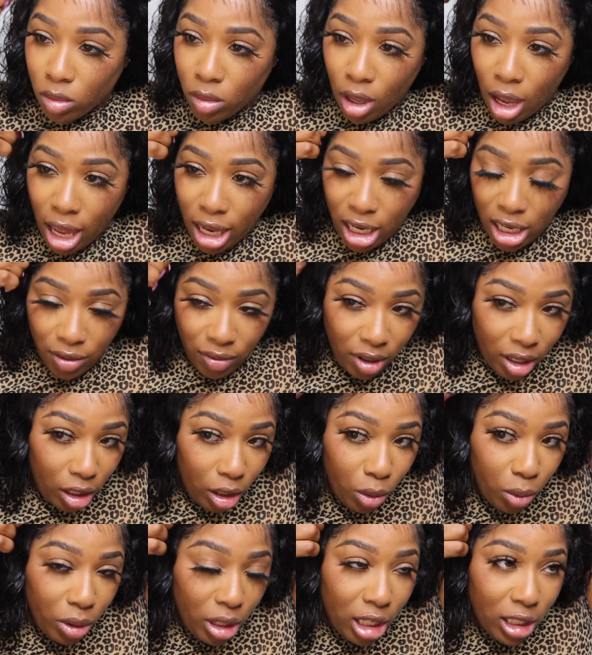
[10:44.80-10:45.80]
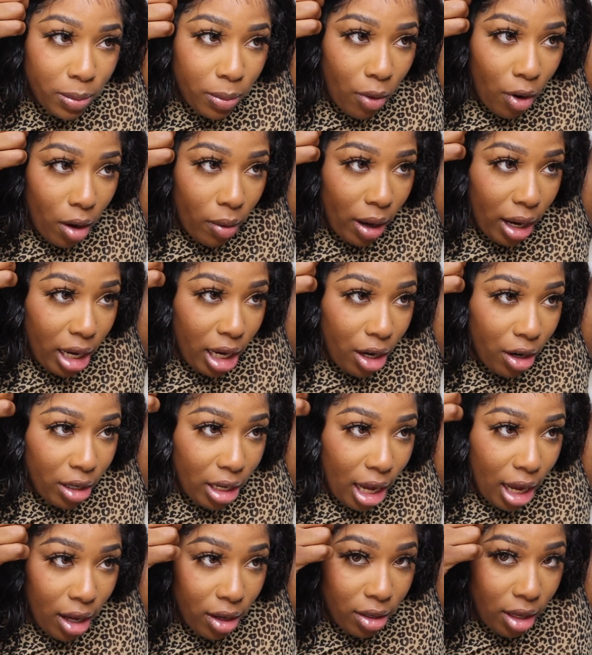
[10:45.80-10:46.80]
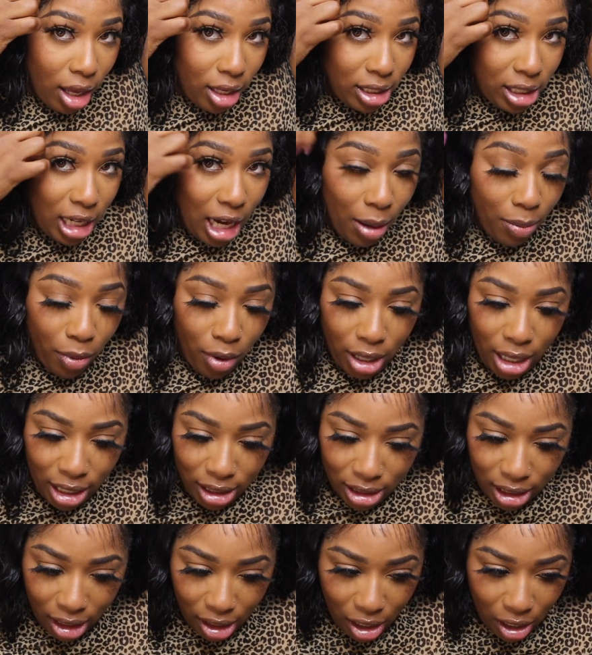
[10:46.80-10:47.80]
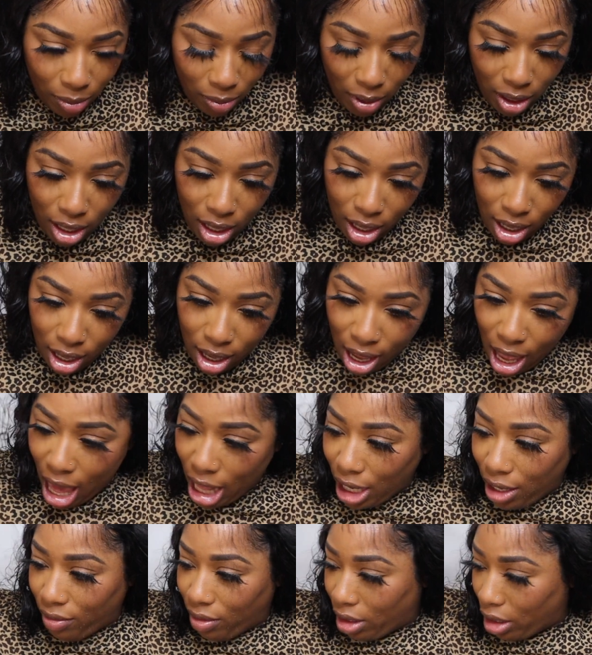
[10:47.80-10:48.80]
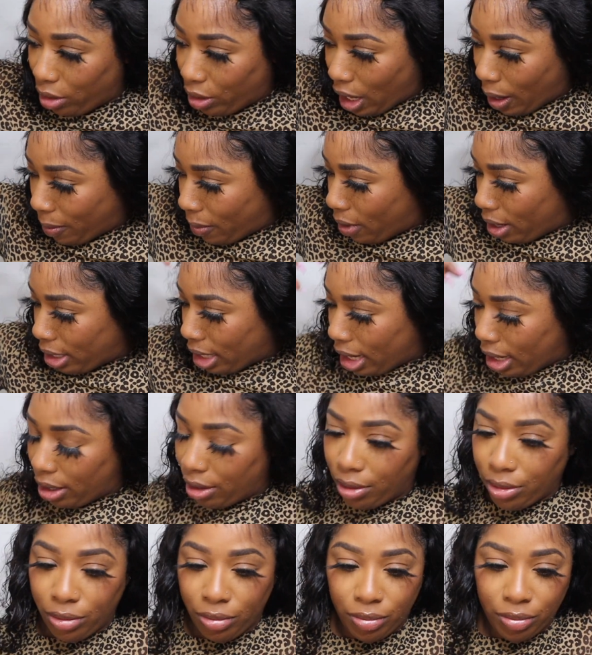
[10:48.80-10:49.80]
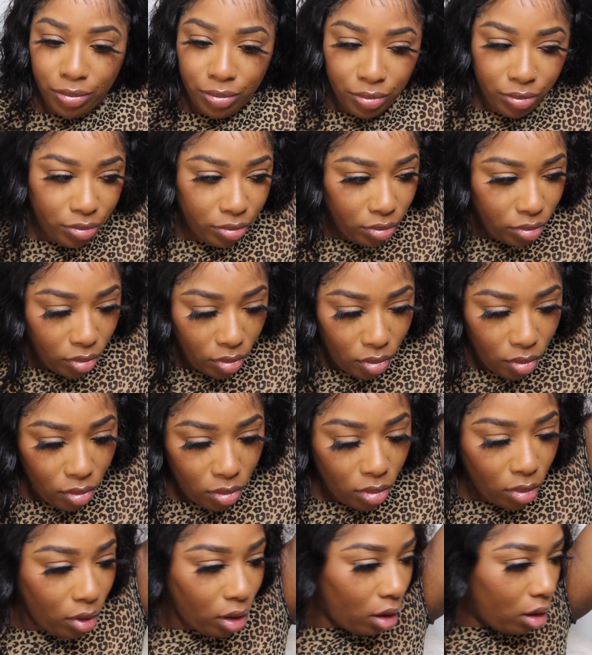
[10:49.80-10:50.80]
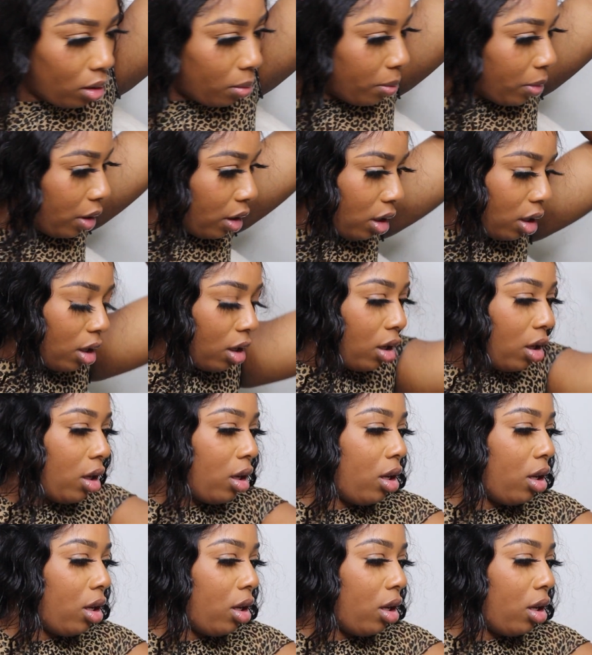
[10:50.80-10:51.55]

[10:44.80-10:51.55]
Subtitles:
I didn't even glue this part right here down. Y'all see that part that's sticking up? I didn't even glue that part down. But